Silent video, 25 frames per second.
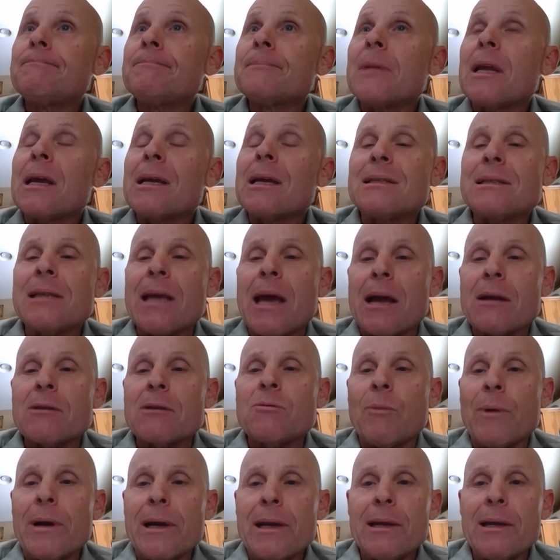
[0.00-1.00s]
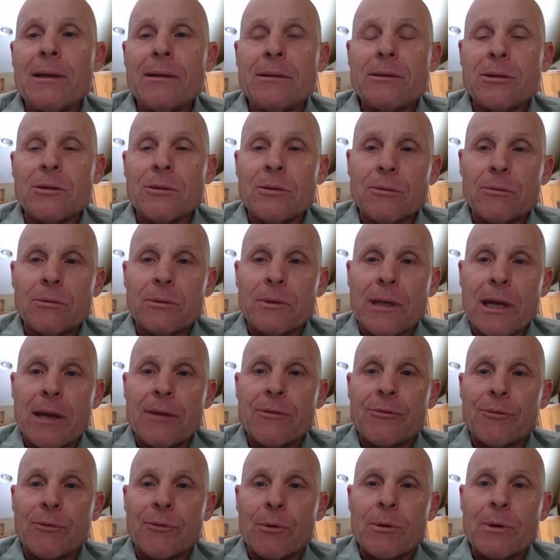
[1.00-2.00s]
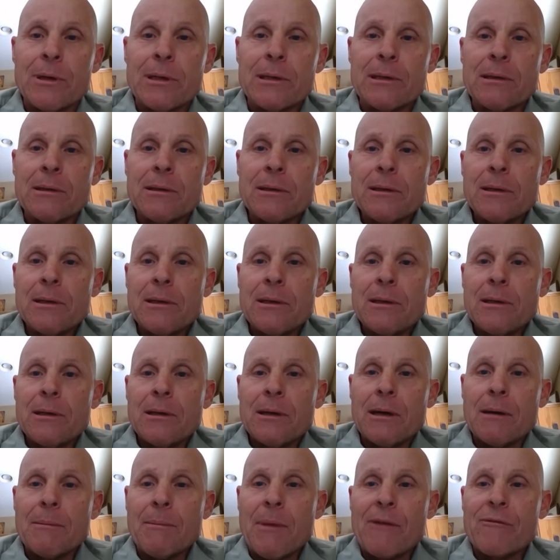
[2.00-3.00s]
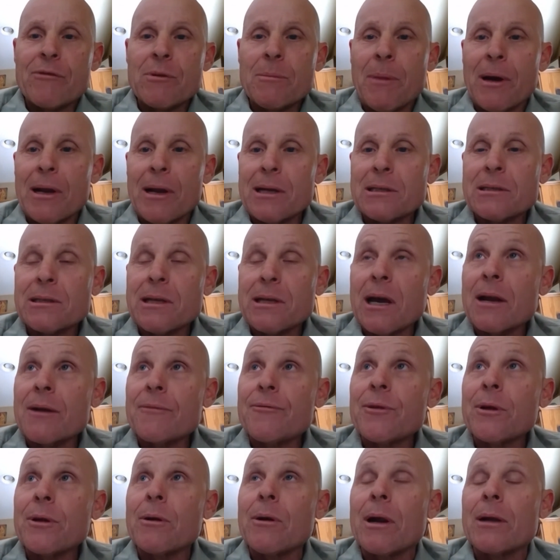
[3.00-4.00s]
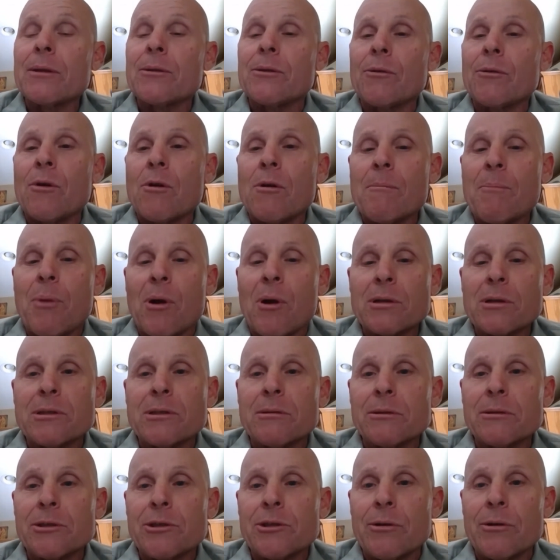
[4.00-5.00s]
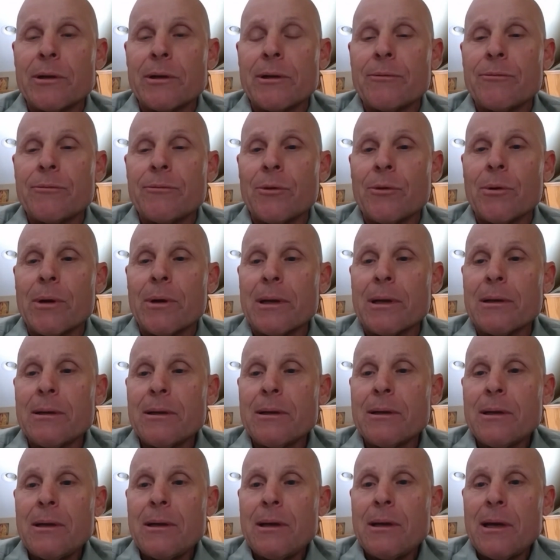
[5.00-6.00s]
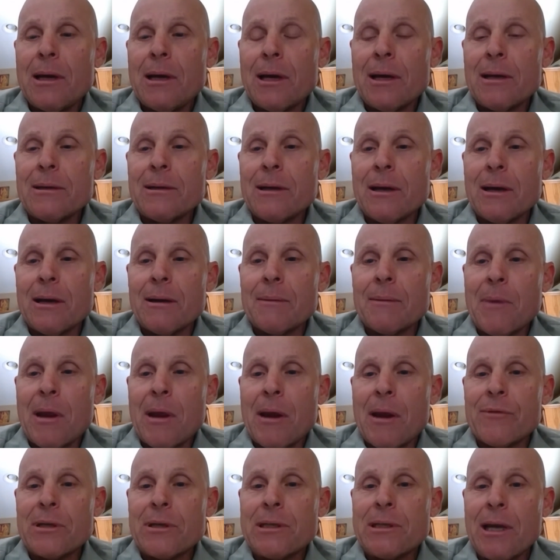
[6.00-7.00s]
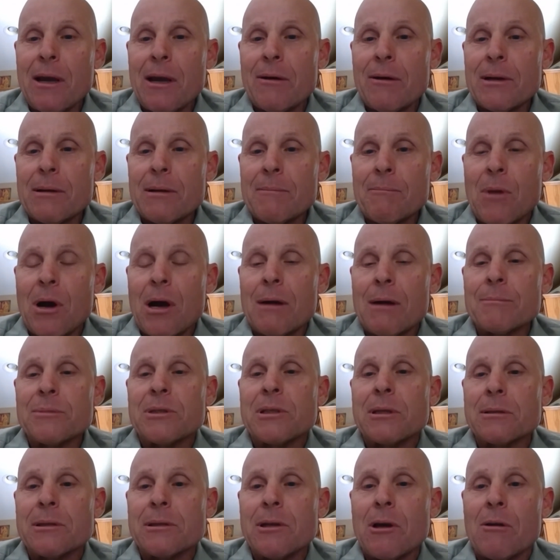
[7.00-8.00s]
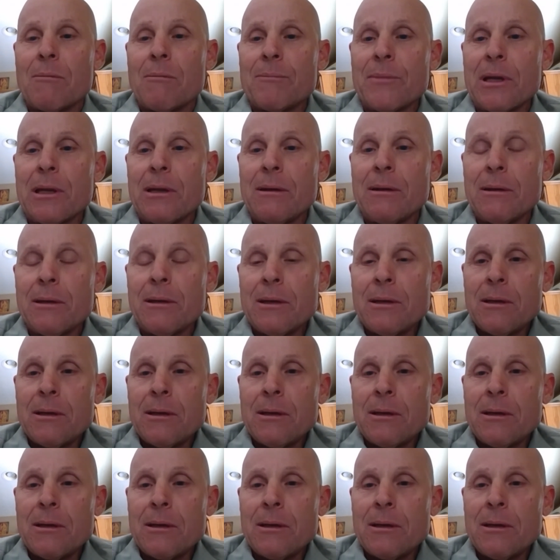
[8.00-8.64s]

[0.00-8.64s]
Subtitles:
exact way to get through it. Everybody's got to figure out their own personal journey through it. And Everytown and Moms has helped me